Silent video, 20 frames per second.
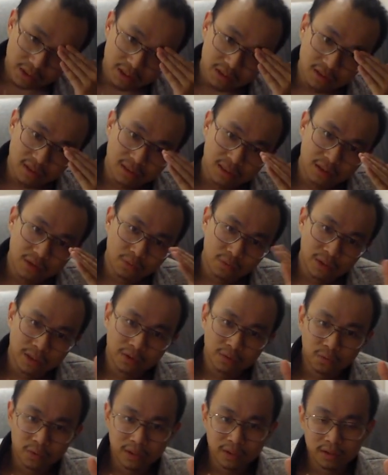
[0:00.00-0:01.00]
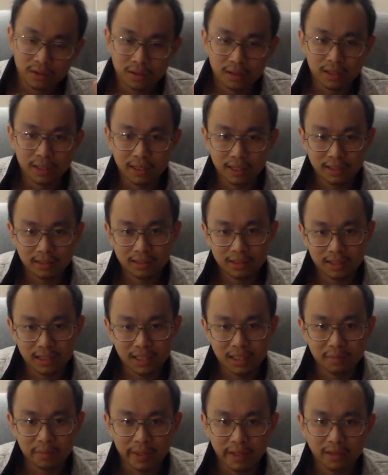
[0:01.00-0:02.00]
is when he gets an
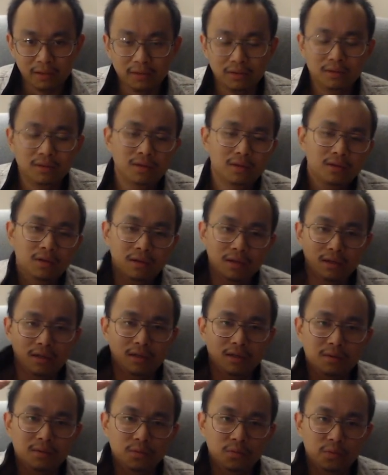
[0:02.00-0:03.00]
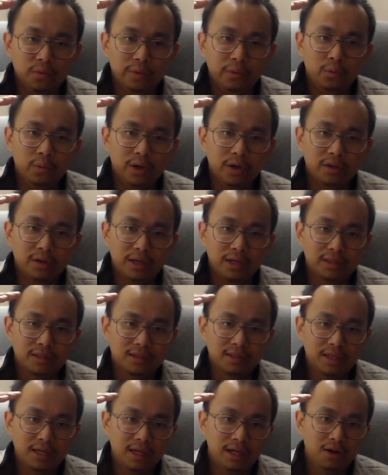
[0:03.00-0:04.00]
email where they
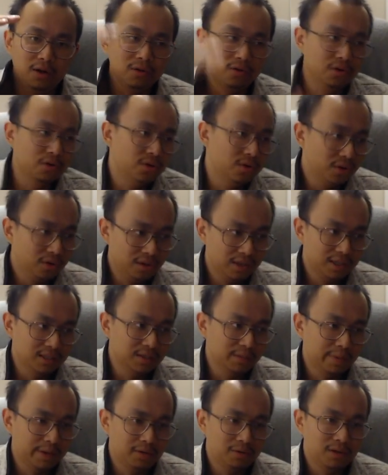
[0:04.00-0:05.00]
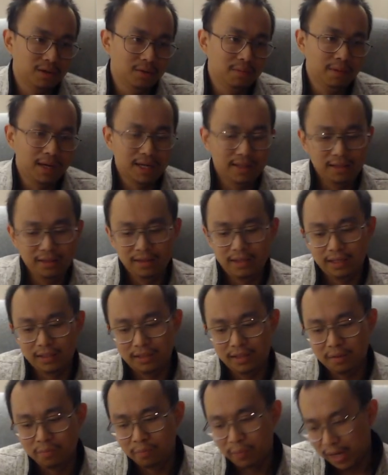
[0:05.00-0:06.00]
say all the good things about him, and then they
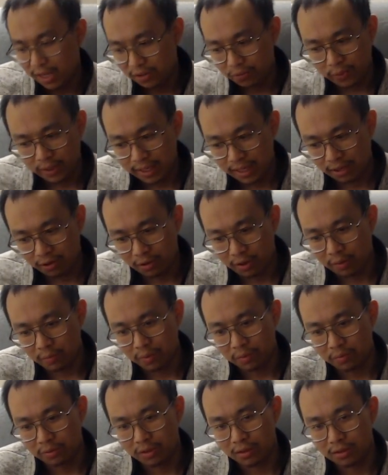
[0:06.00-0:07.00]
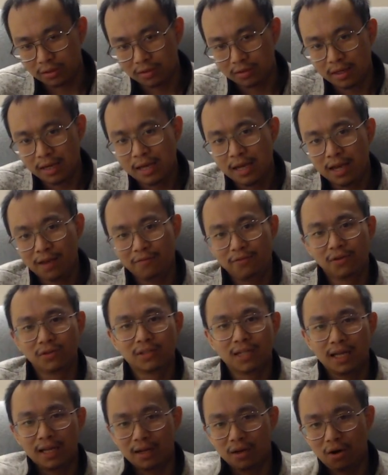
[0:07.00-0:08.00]
say, by the way, can you help me with this? It feels
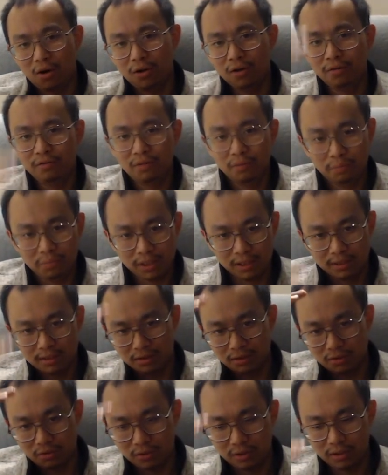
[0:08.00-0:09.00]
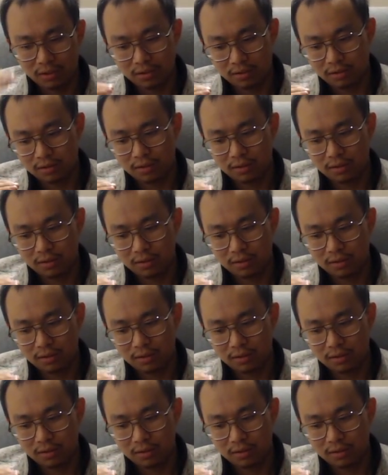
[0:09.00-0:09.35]
like all of the pleasantries